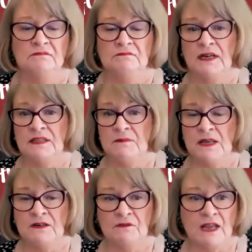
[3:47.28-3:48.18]
by the men
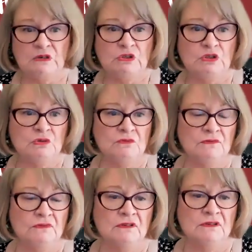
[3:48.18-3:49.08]
around you.
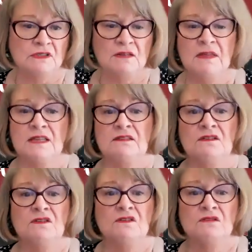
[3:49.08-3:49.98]
Some
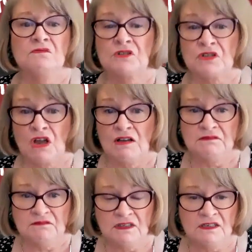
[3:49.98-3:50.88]
messages were taught,
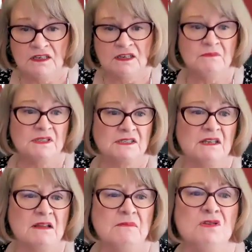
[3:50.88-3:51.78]
but
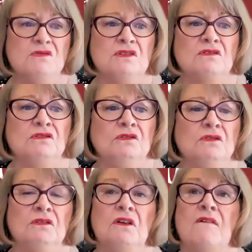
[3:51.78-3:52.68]
some you just
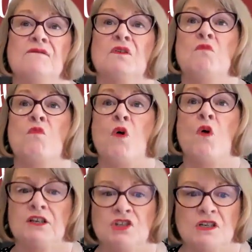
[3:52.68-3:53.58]
learn from
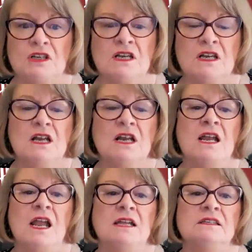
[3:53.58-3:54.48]
watching
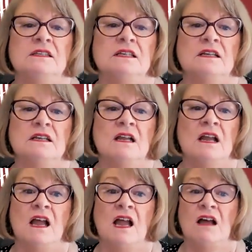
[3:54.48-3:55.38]
and seeing
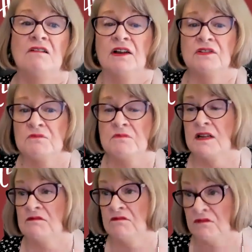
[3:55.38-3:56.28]
how other
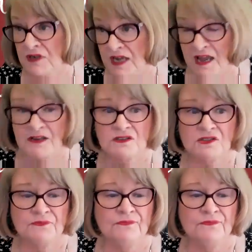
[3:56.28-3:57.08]
men react.